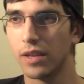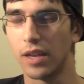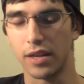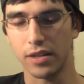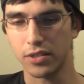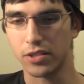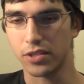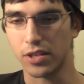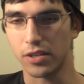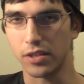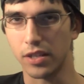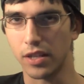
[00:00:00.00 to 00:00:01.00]
Not
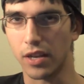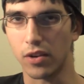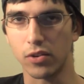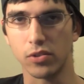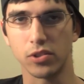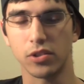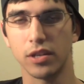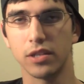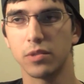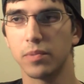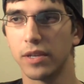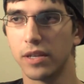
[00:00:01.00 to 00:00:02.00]
necessarily like a whole
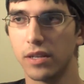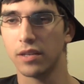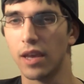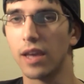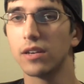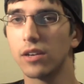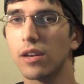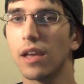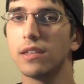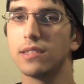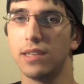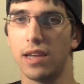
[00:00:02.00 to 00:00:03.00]
transplant. Edgar
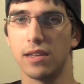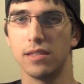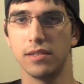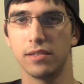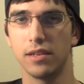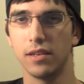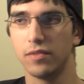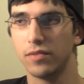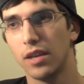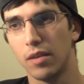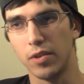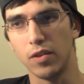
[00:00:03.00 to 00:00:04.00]
Cayce had this
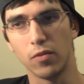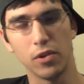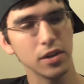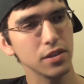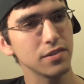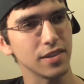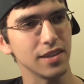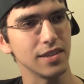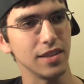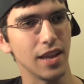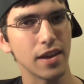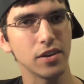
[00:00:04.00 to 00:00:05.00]
gift. I mean, what is it in
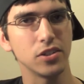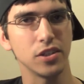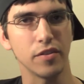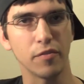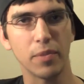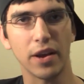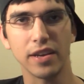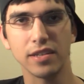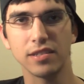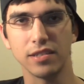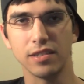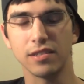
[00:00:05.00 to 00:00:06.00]
the energy of
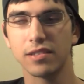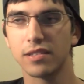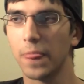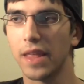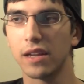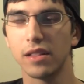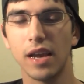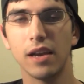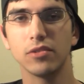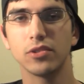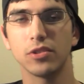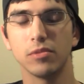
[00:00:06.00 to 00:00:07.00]
Pisces that
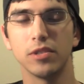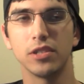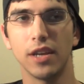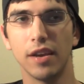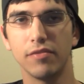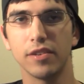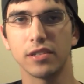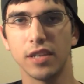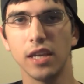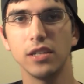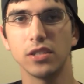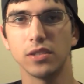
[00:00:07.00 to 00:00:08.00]
allows so much
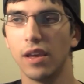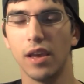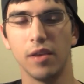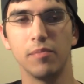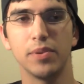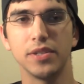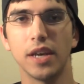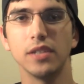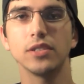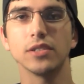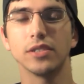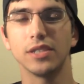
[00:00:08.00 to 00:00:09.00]
affectation and
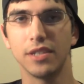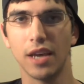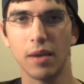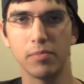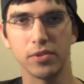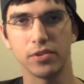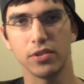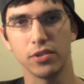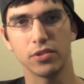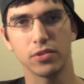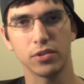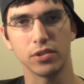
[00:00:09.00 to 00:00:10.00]
potential to tap into the
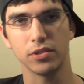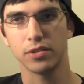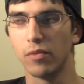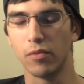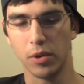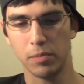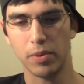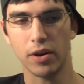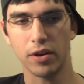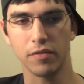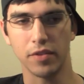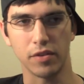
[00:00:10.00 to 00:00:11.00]
source? What part
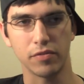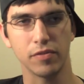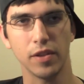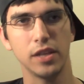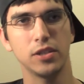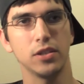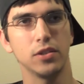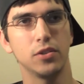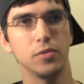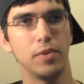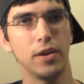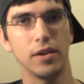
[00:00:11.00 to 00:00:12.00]
of their flesh is
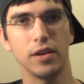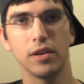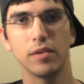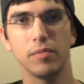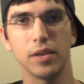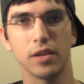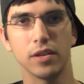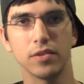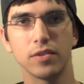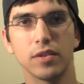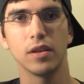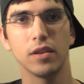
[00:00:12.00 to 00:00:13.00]
superior
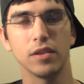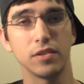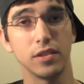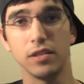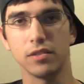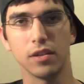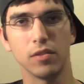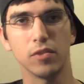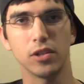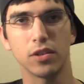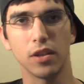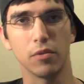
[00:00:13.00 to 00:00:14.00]
because the season in
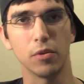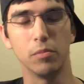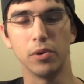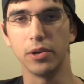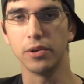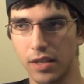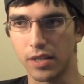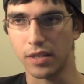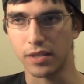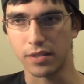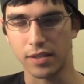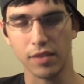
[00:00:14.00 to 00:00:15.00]
which they were brewed?
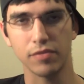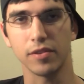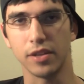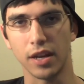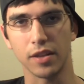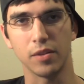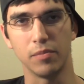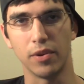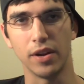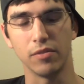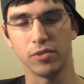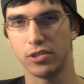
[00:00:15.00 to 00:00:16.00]
It's definitely not the
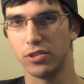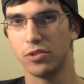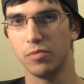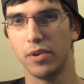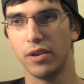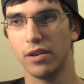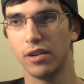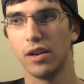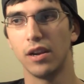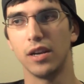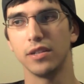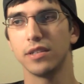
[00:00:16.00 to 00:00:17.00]
brain which is superior.
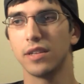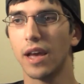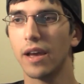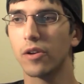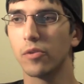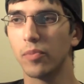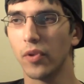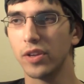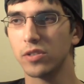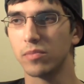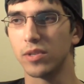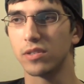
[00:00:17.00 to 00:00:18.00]
Our zodiacal
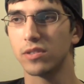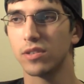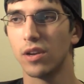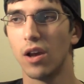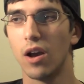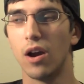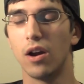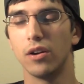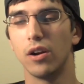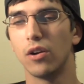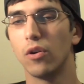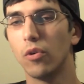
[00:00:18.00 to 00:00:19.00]
placements are
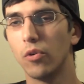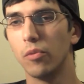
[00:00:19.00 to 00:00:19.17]
our whole